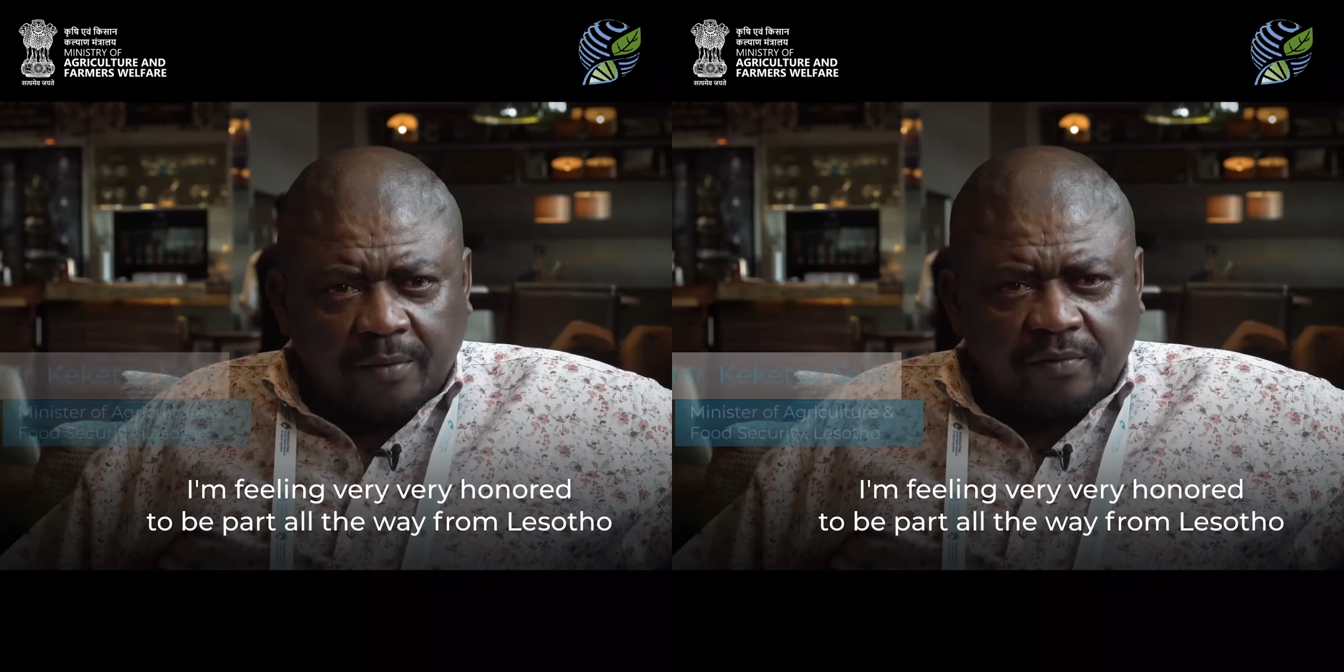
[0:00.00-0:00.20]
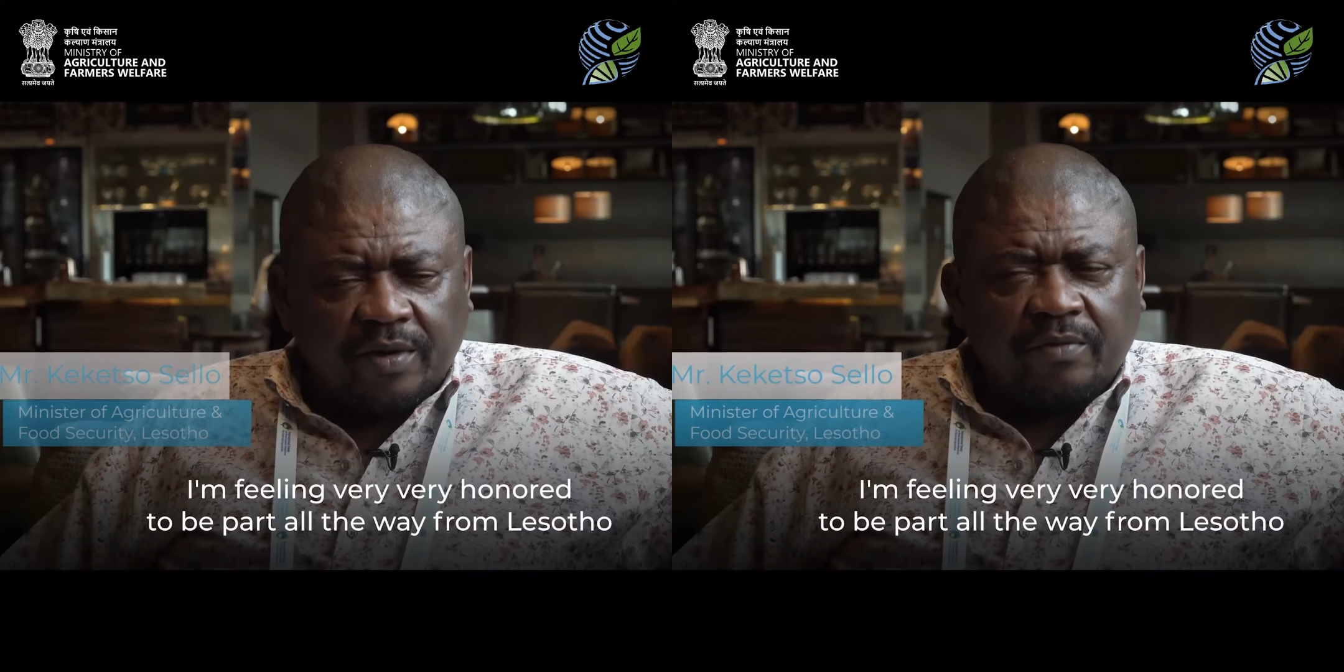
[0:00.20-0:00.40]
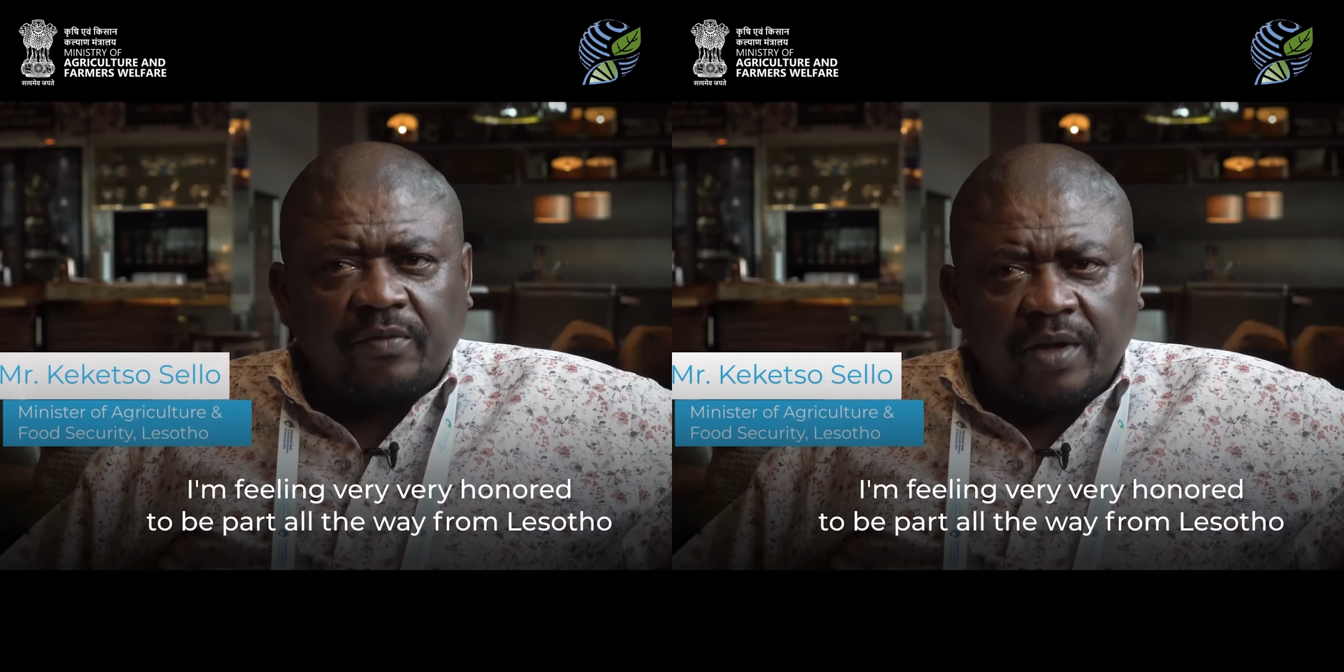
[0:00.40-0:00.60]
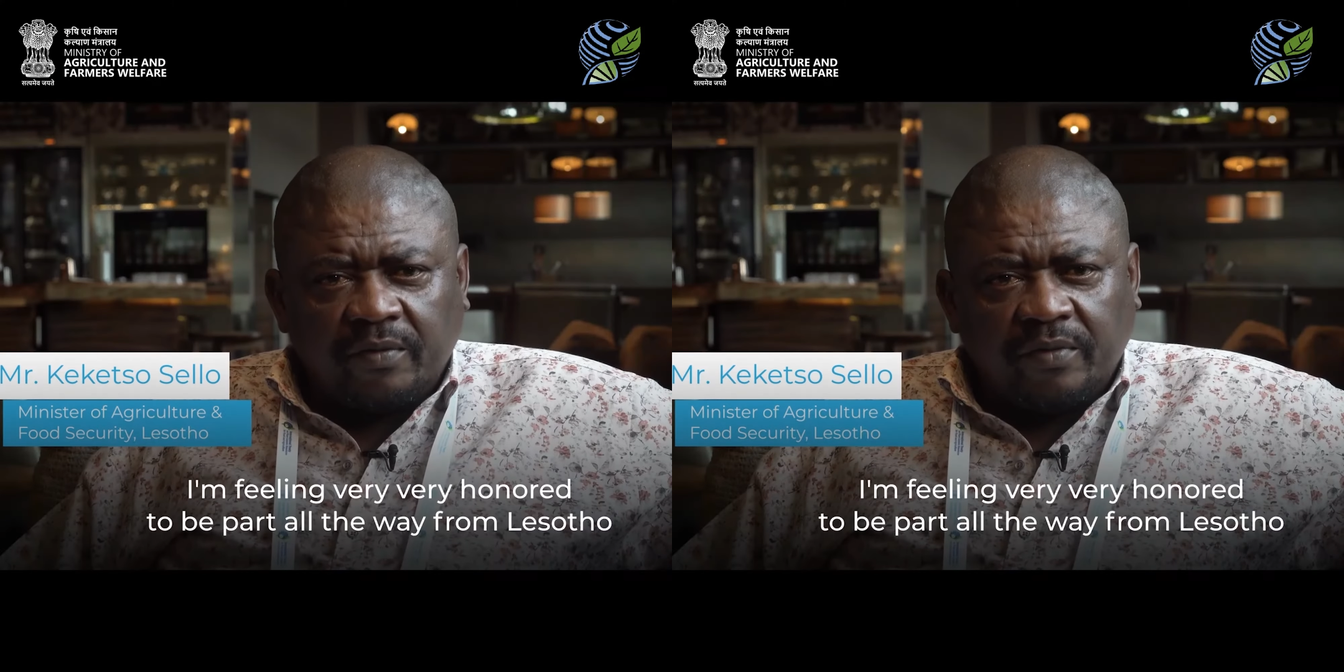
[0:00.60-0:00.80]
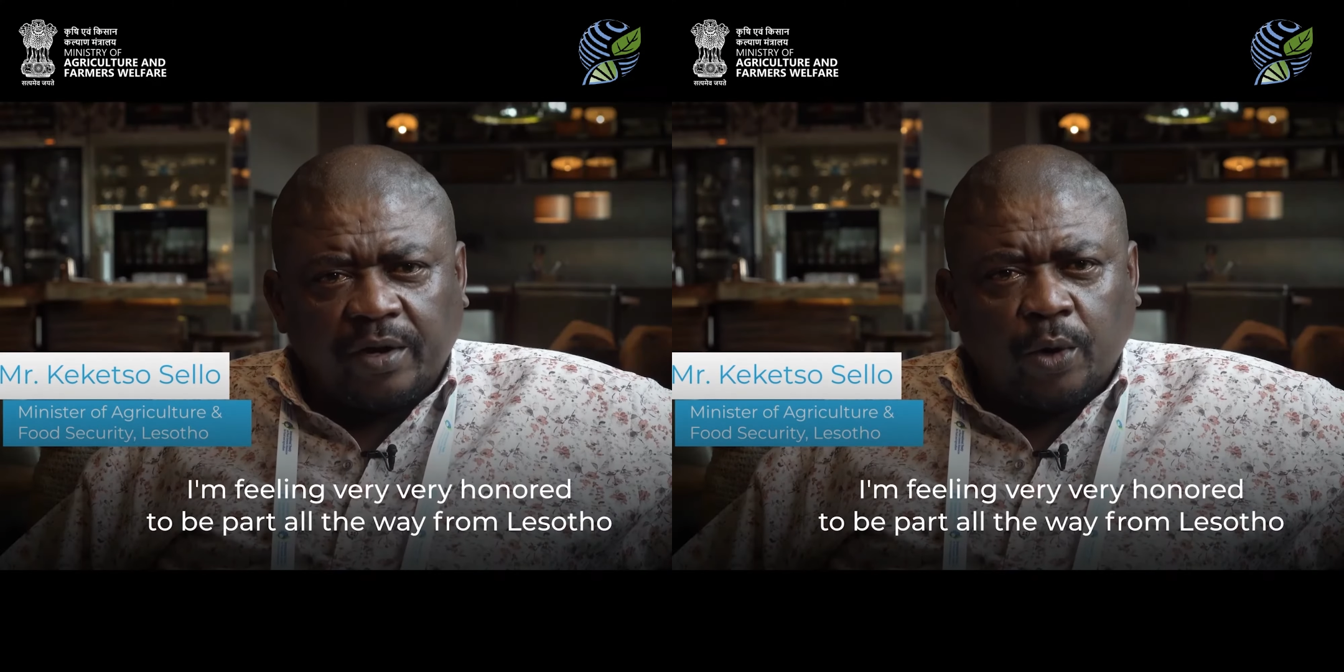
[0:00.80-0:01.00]
feeling very,
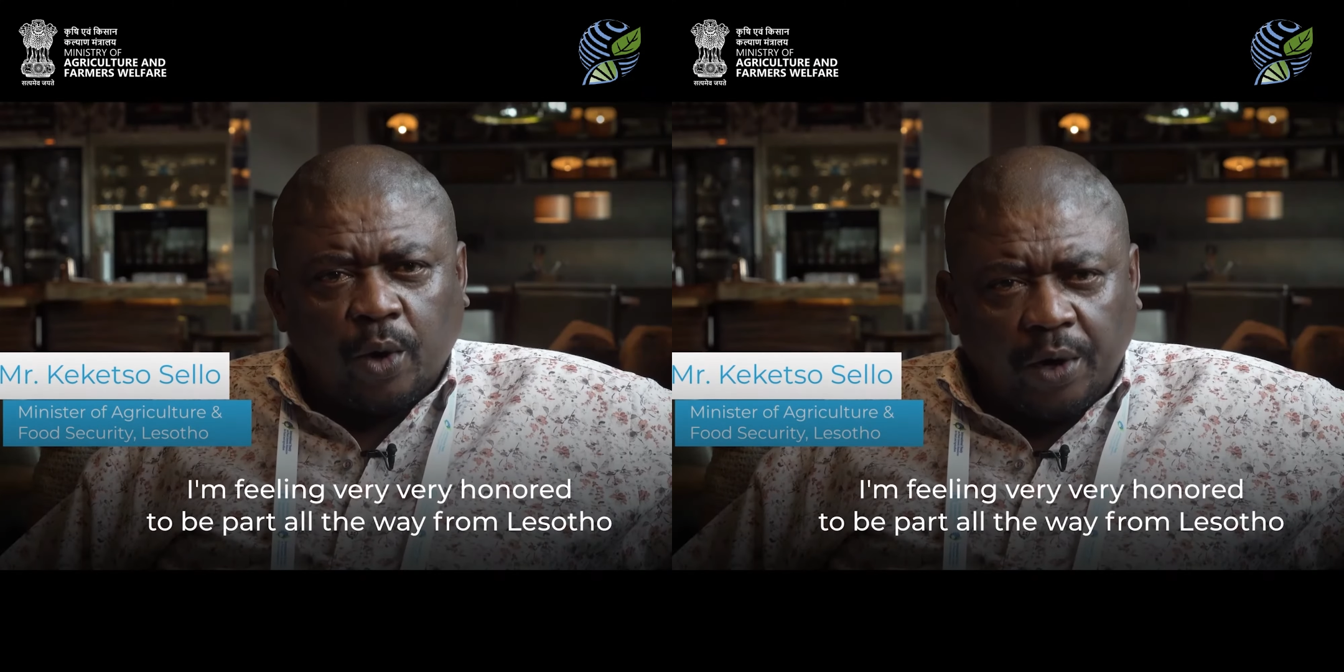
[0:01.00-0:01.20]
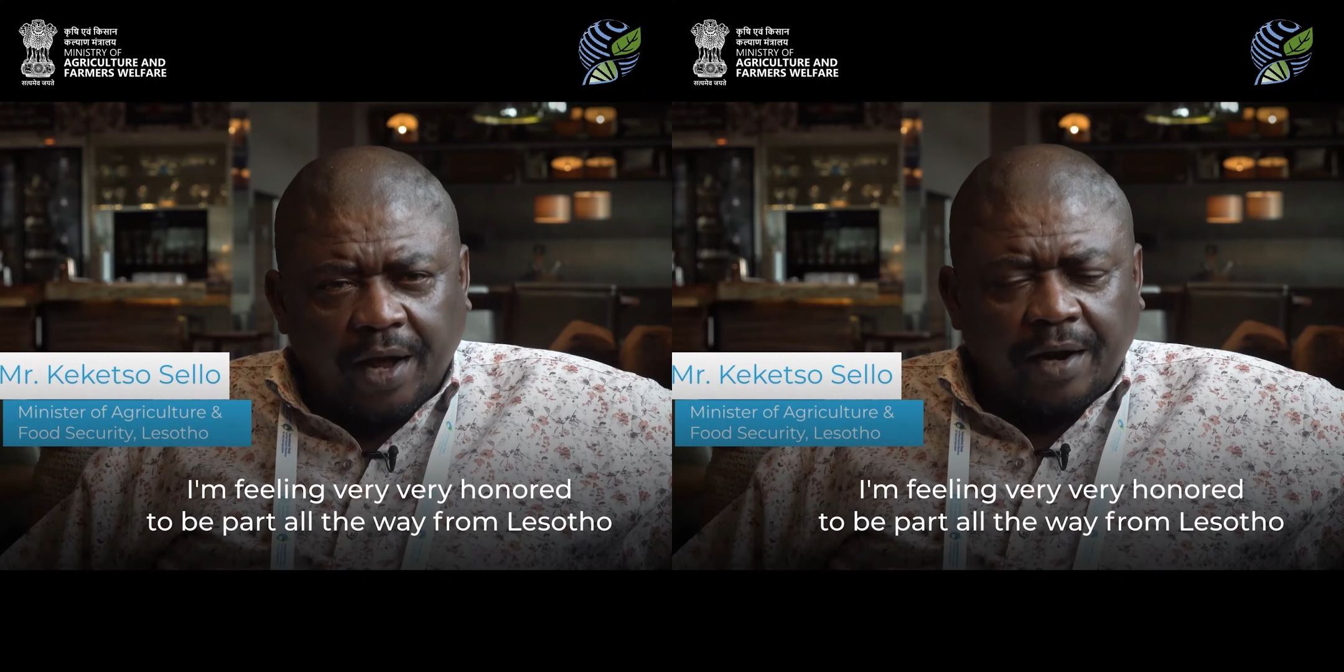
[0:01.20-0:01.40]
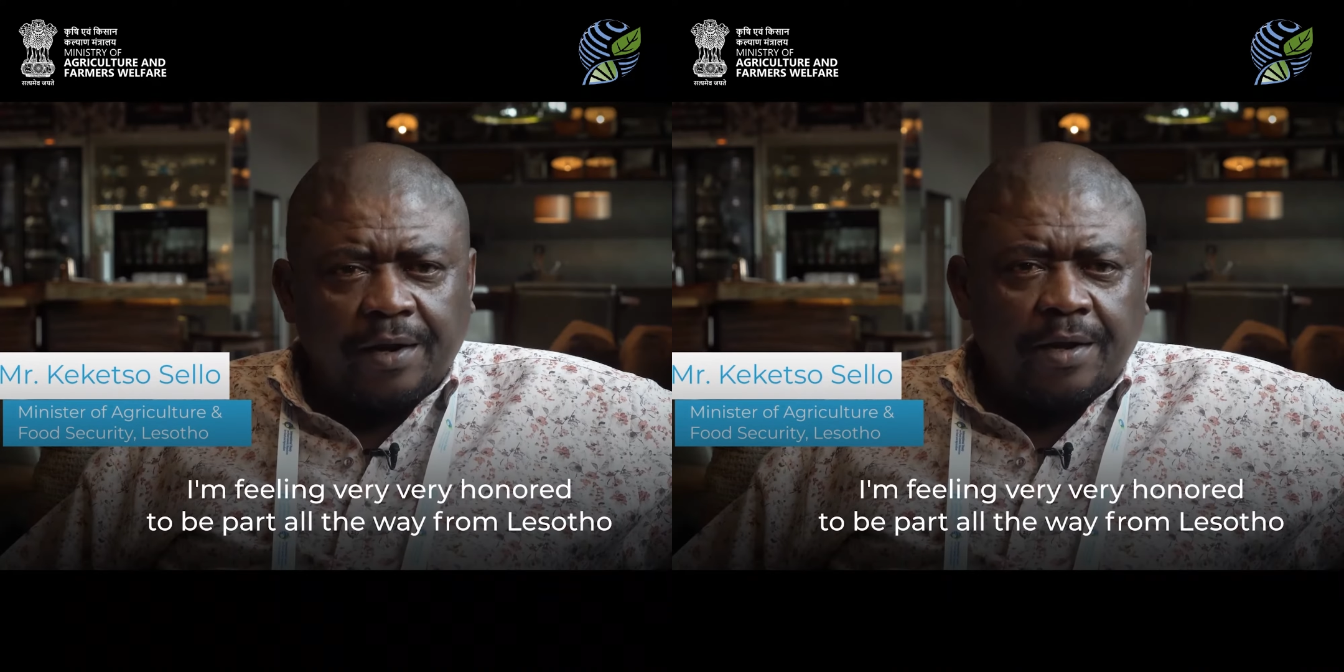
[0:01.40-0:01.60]
very honored